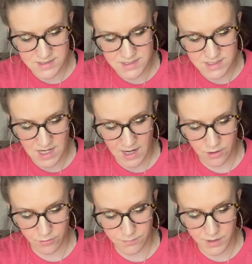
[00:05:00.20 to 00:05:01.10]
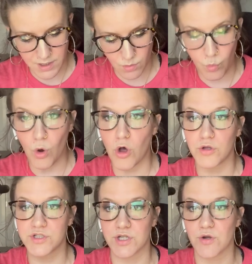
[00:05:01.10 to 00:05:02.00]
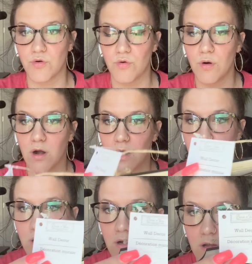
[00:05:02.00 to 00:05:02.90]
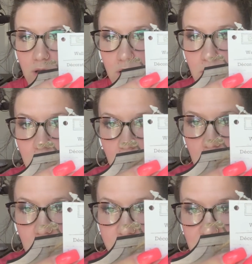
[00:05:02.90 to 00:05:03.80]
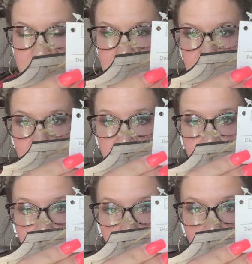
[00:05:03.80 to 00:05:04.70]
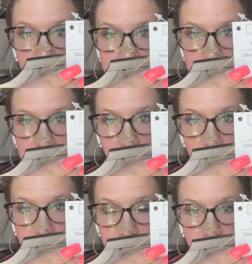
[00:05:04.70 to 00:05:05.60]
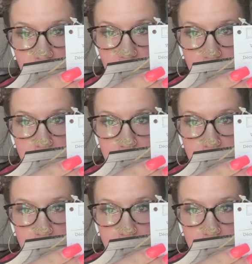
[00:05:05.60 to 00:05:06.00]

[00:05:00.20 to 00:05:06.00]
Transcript: style meet wall decor. That's a new brand to Dollar Tree.